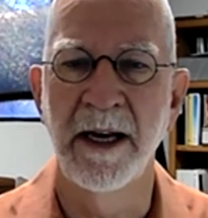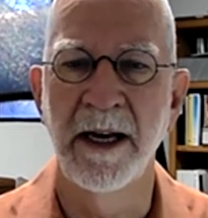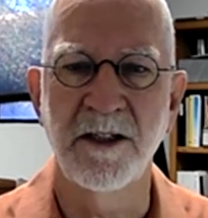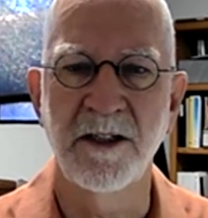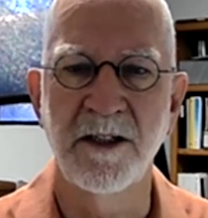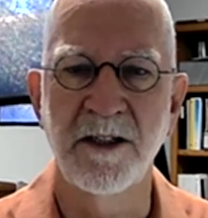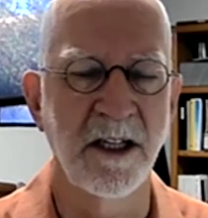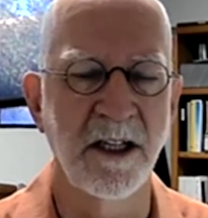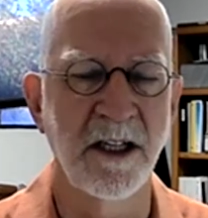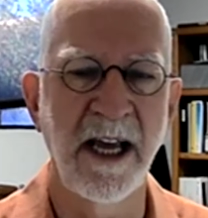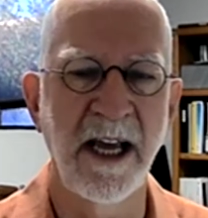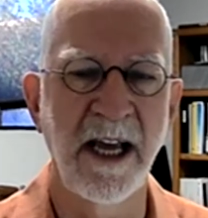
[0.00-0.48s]

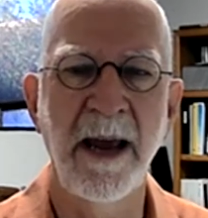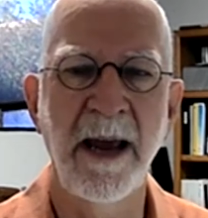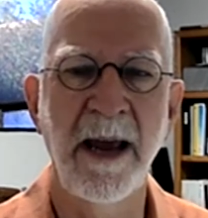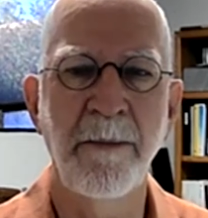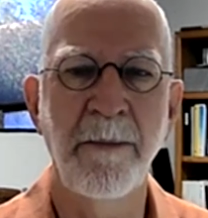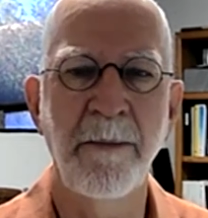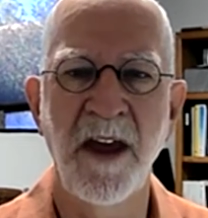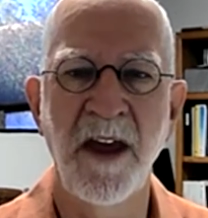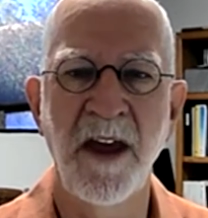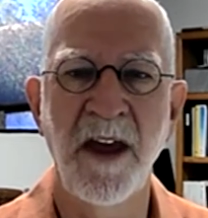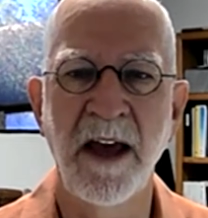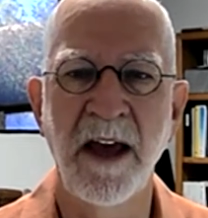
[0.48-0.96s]
it's the
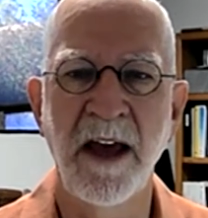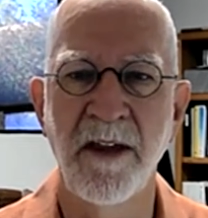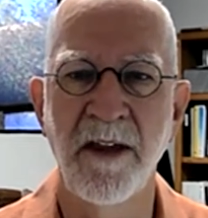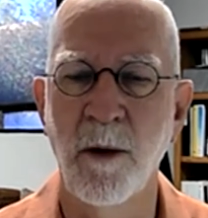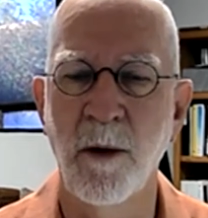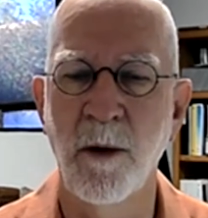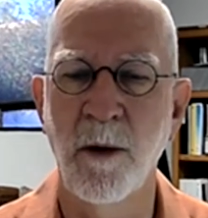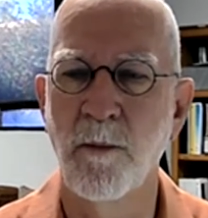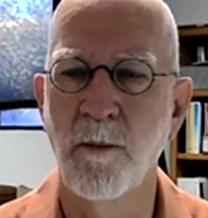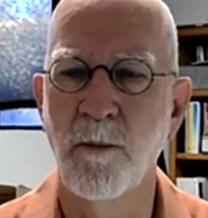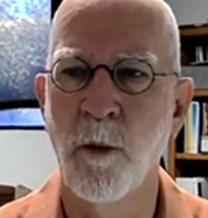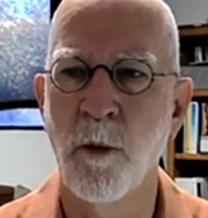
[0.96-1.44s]
same thing
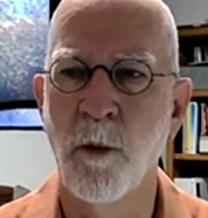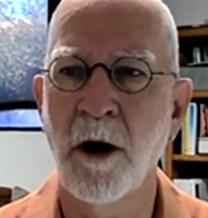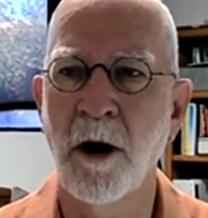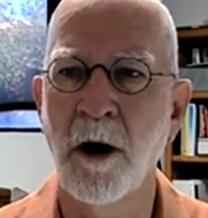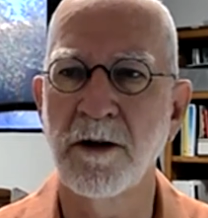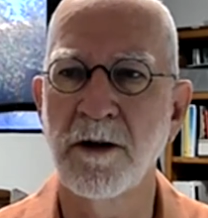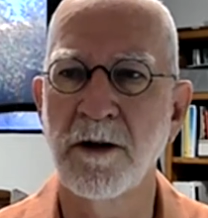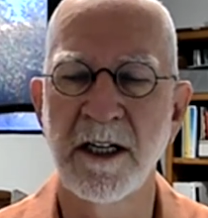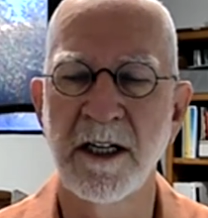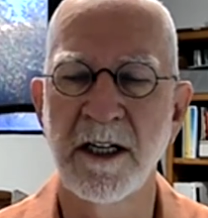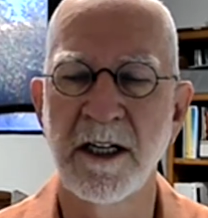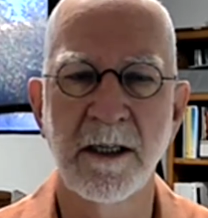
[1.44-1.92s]
that
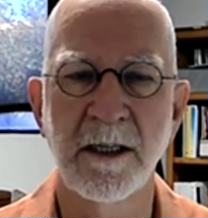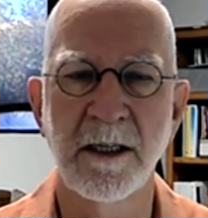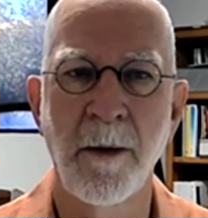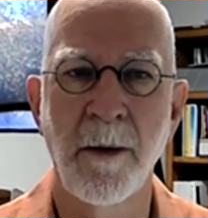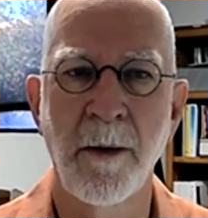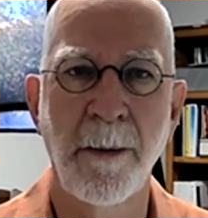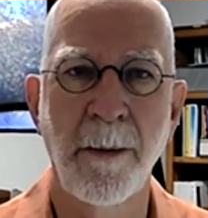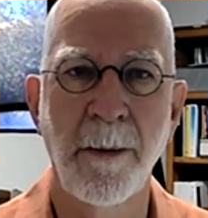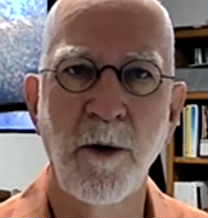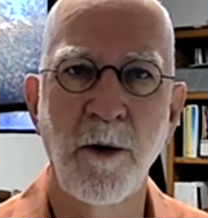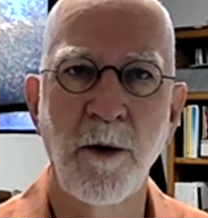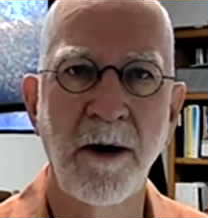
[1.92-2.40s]
water
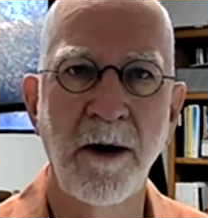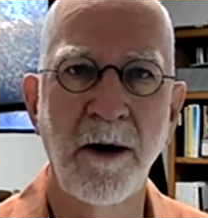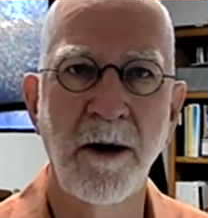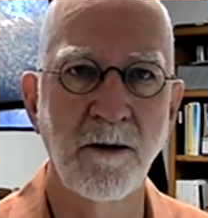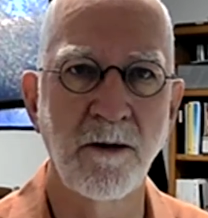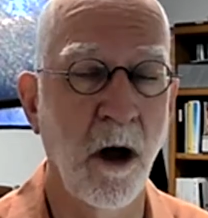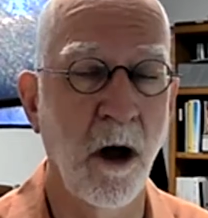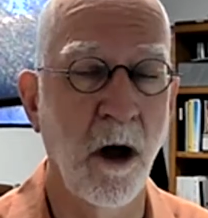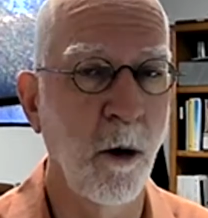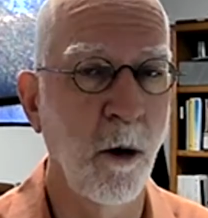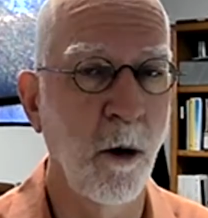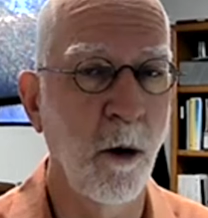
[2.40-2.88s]
system
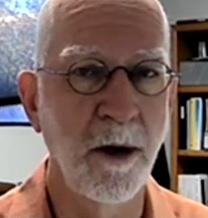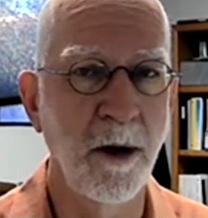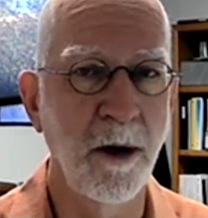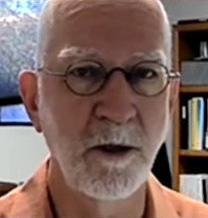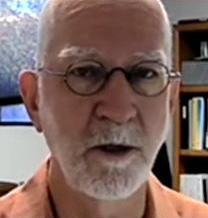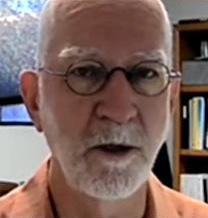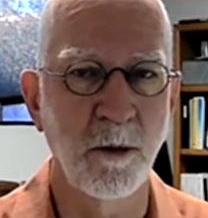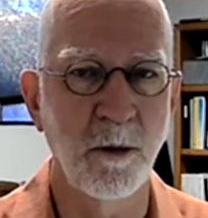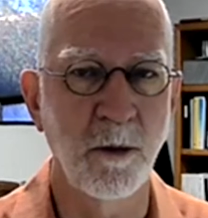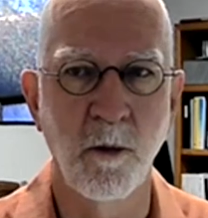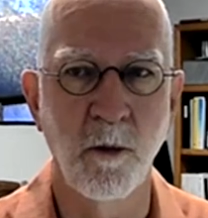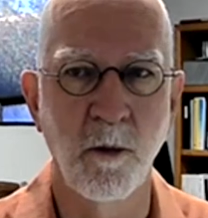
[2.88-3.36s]
operators
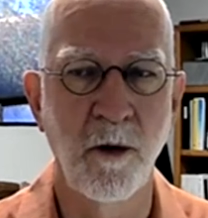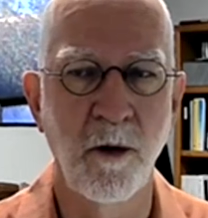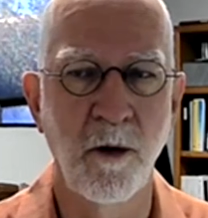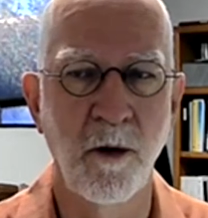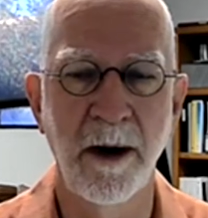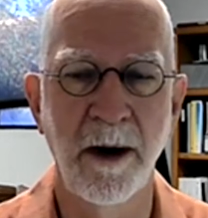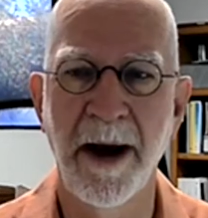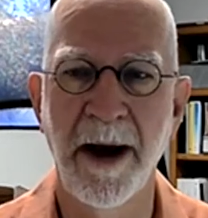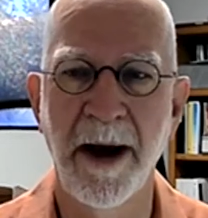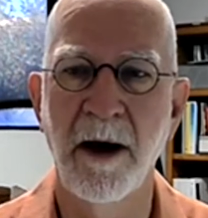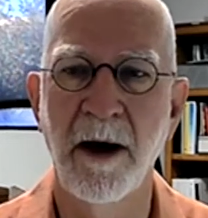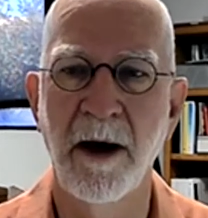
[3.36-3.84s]
always
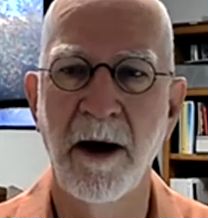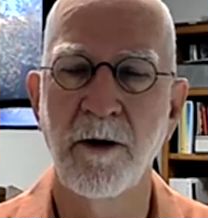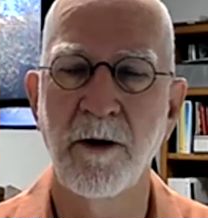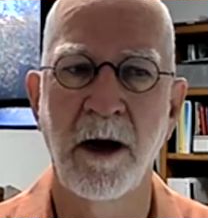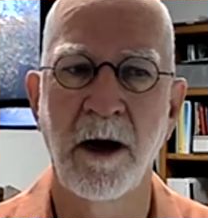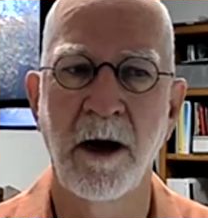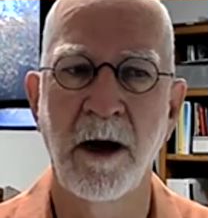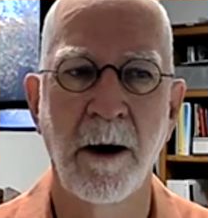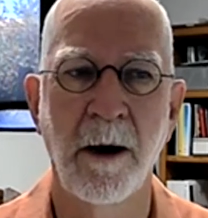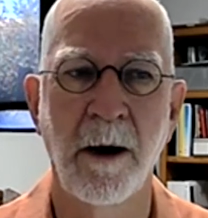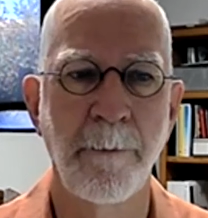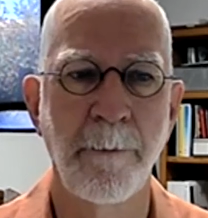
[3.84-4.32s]
worry
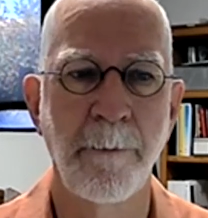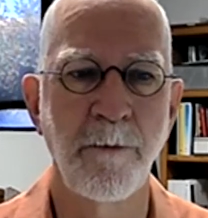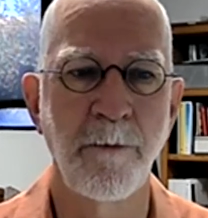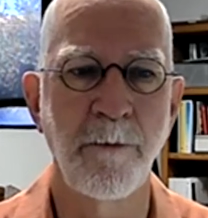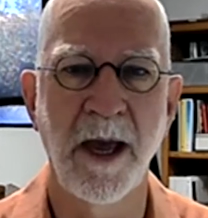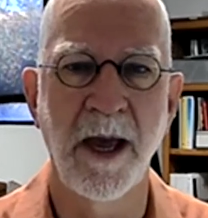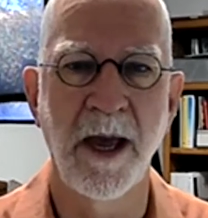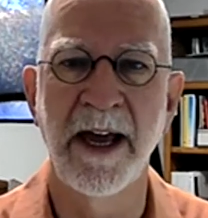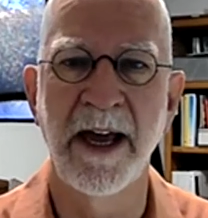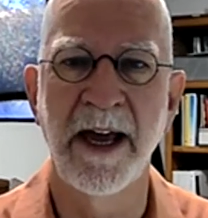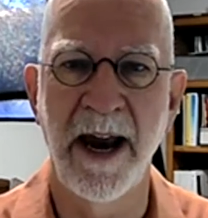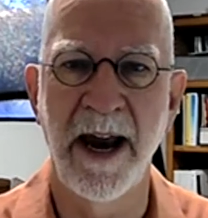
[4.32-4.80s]
about
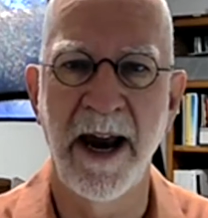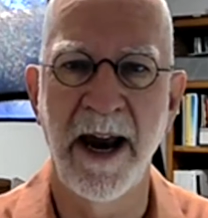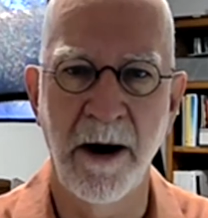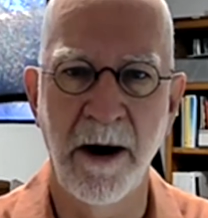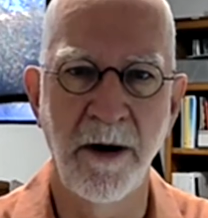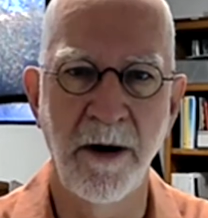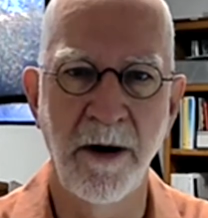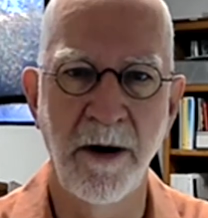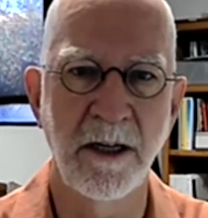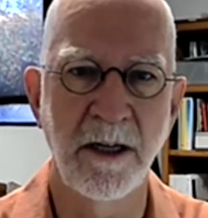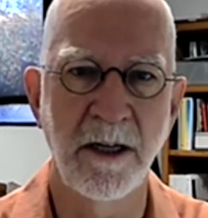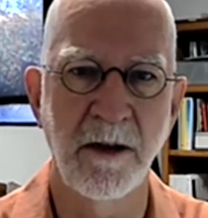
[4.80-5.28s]
in
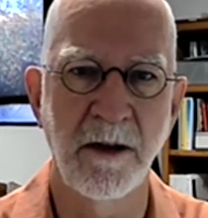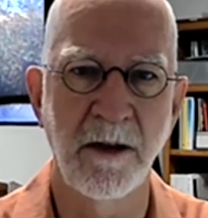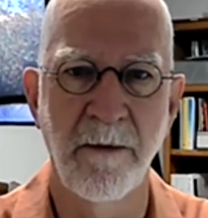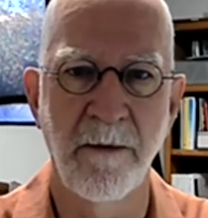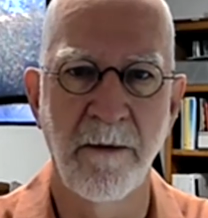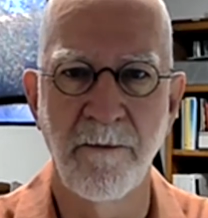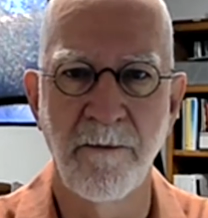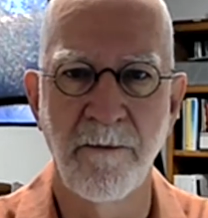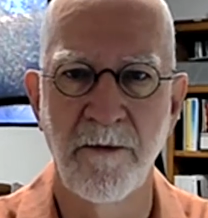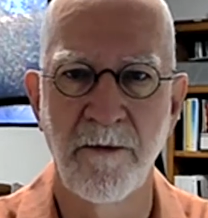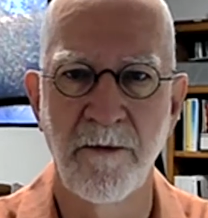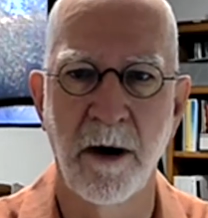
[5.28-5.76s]
areas
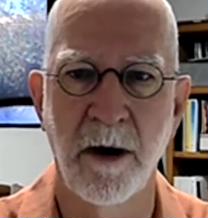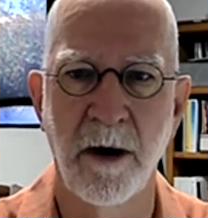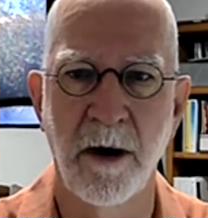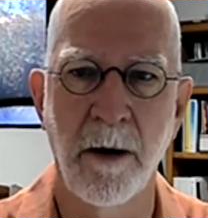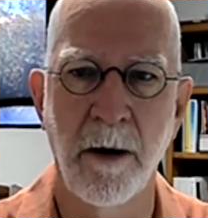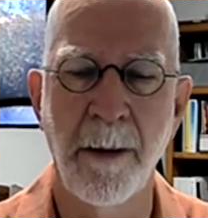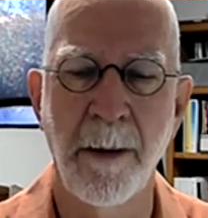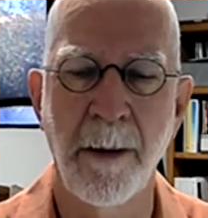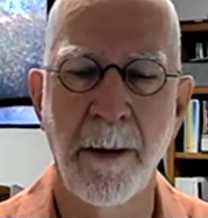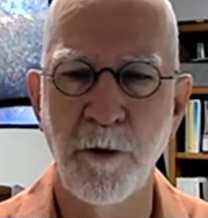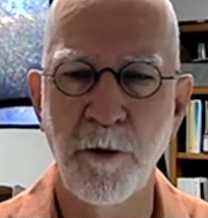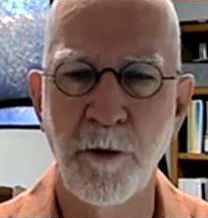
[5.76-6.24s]
of
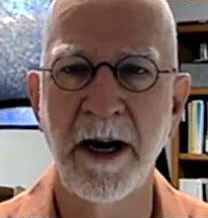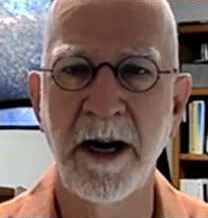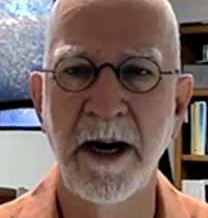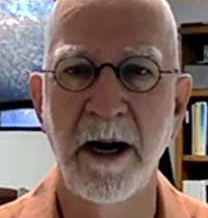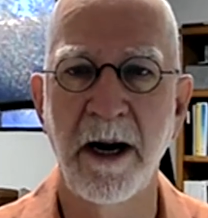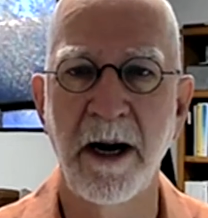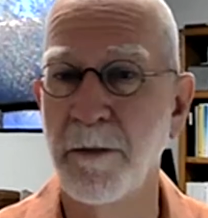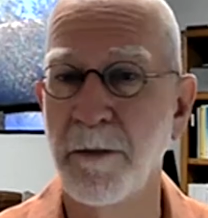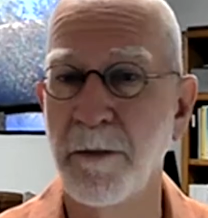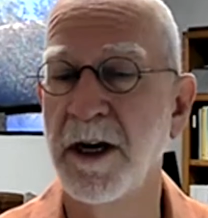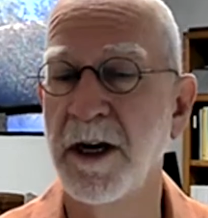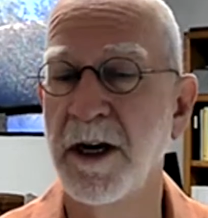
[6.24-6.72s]

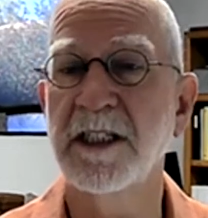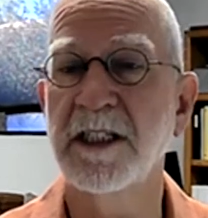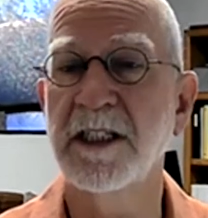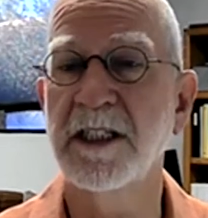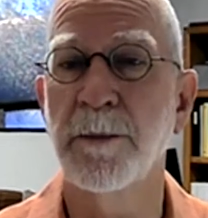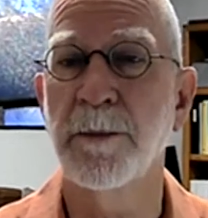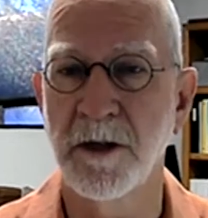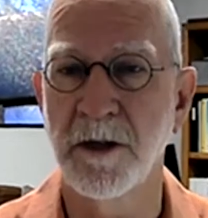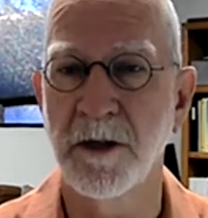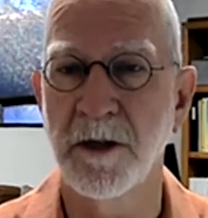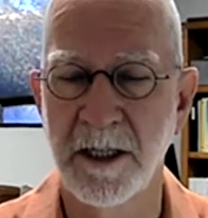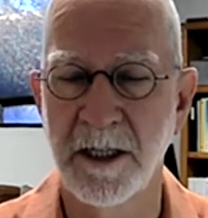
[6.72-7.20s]
operating a
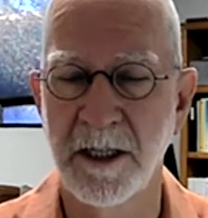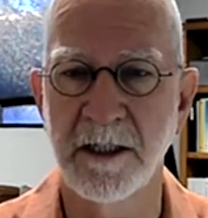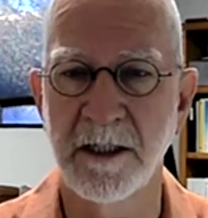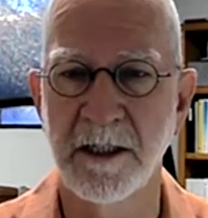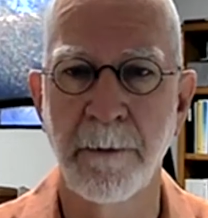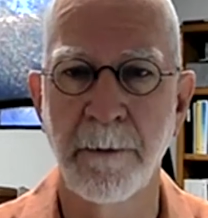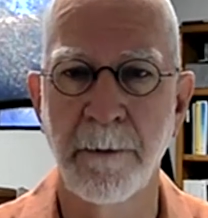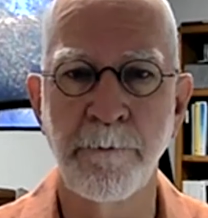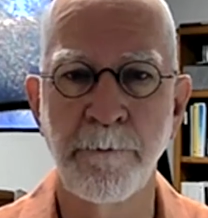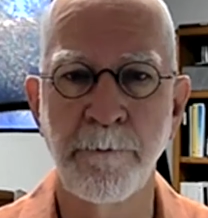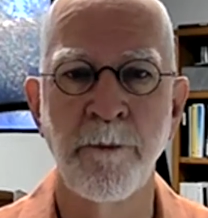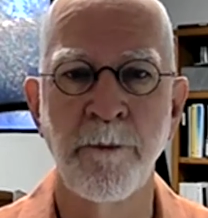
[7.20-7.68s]
municipal
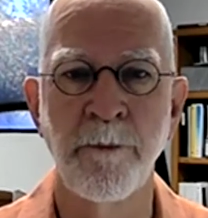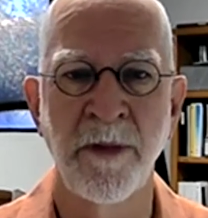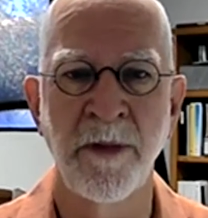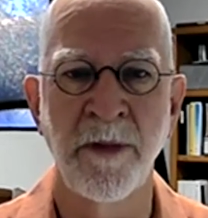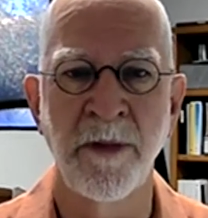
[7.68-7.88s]
system.